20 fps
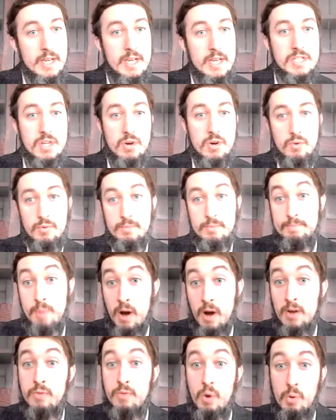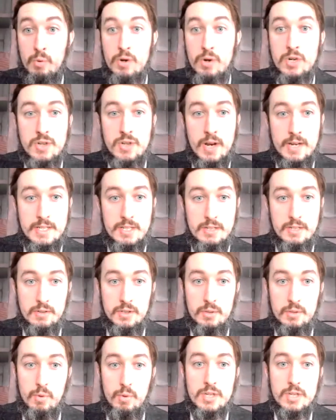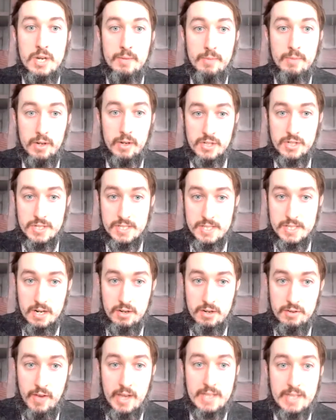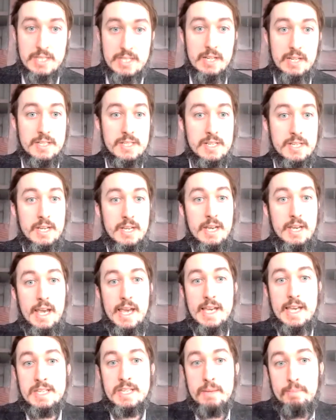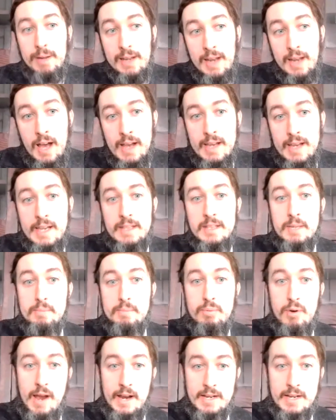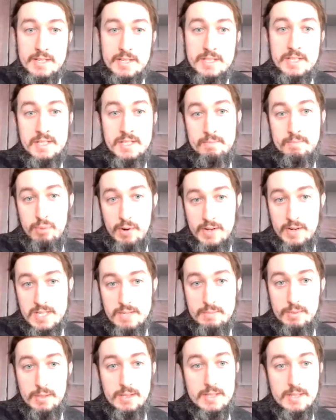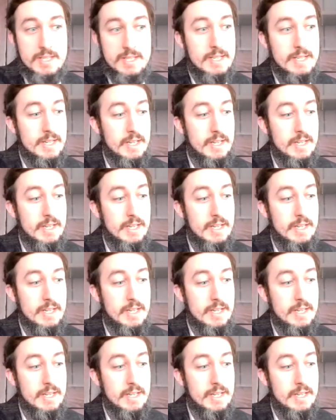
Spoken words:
So part of what we're trying to do at the Work Time Reduction Center of Excellence is applying the practices and principles